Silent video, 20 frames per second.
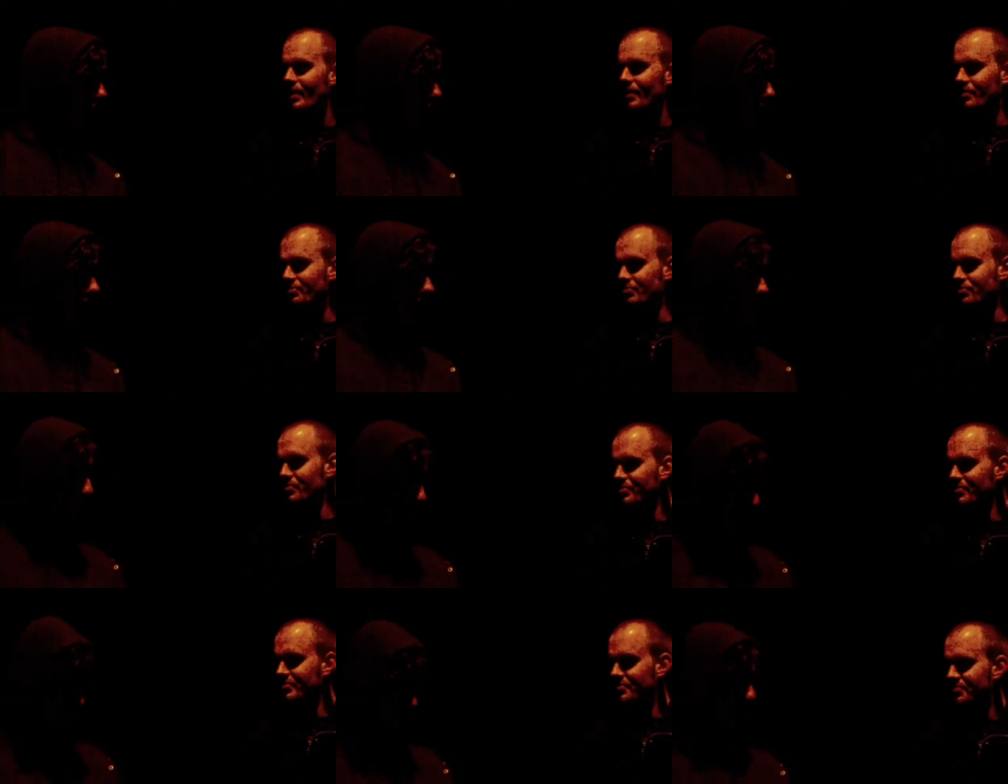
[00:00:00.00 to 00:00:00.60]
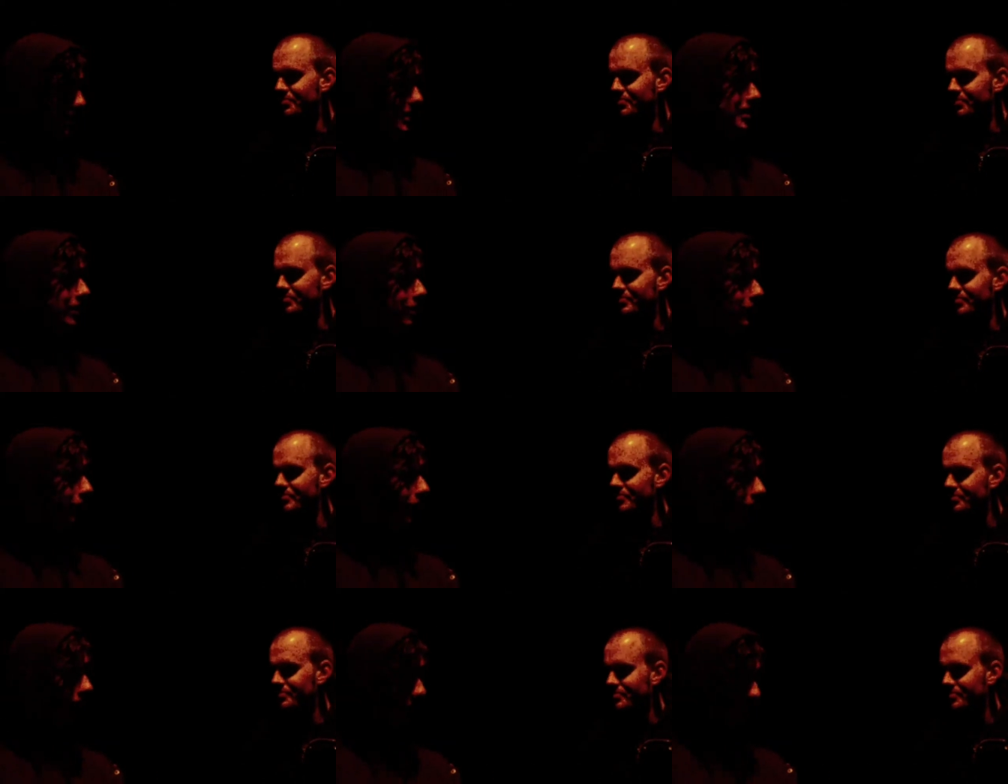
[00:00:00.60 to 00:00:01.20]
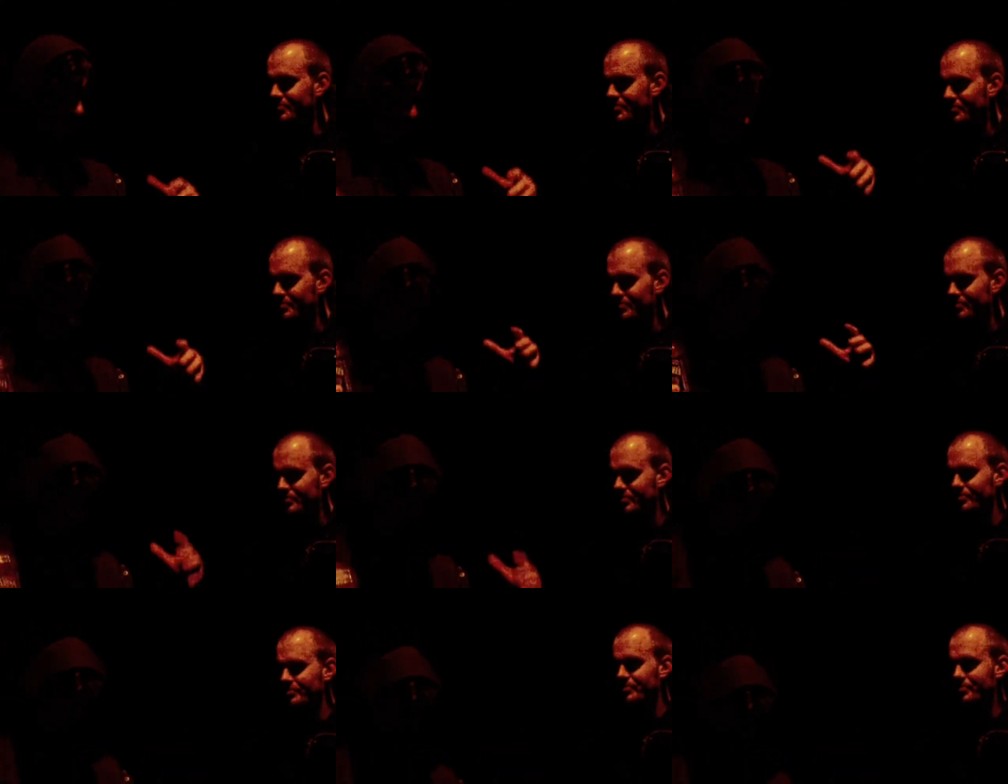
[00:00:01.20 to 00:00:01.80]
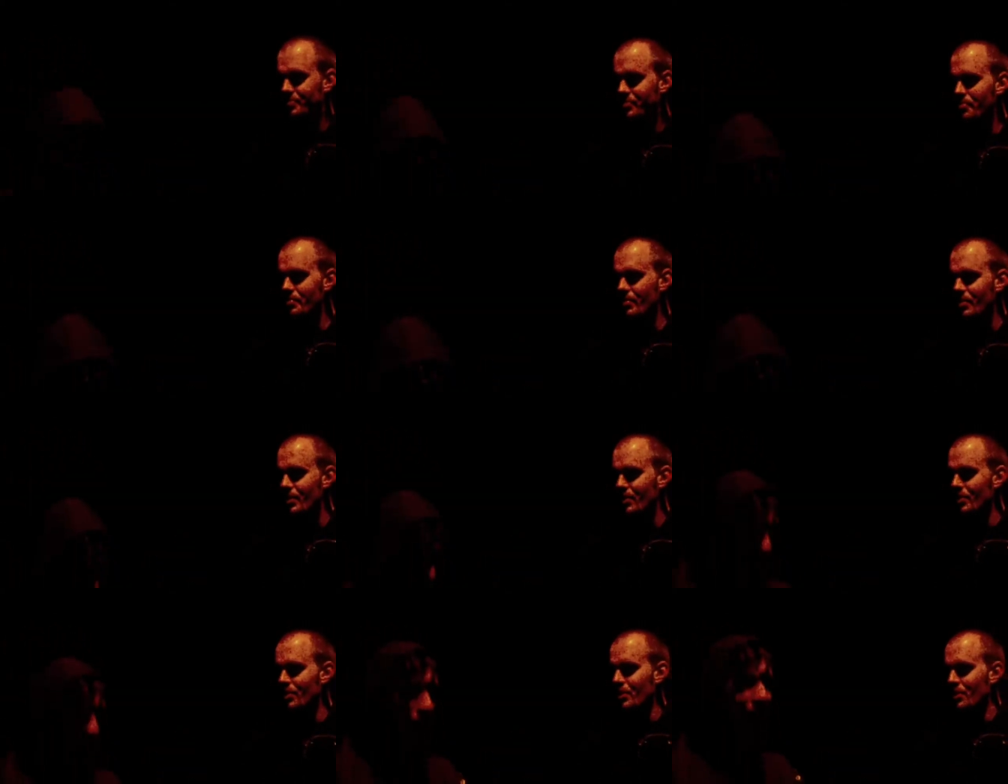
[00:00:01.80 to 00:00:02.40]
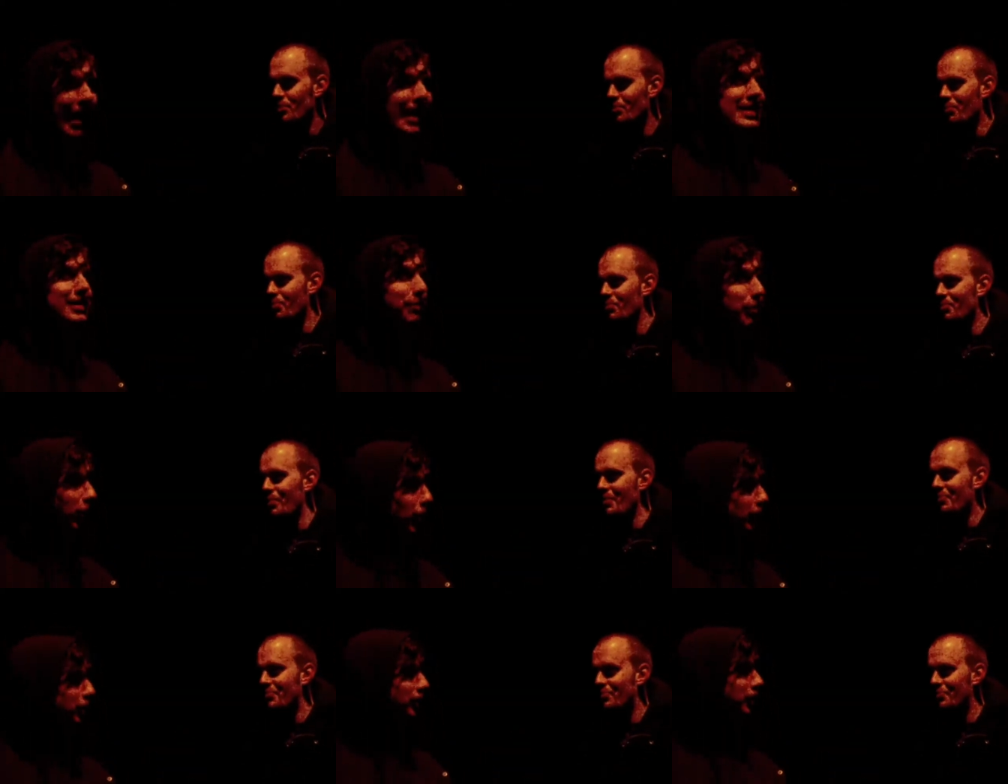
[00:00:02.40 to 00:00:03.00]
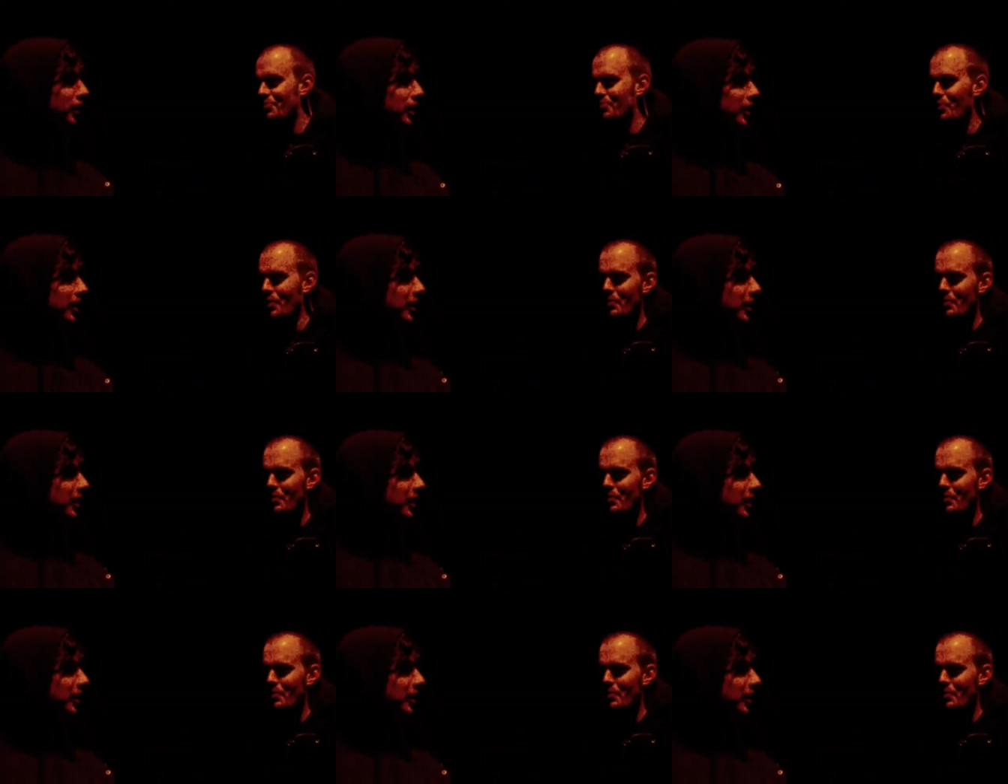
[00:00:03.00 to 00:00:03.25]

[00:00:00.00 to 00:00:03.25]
a fucking massive, huge red bush.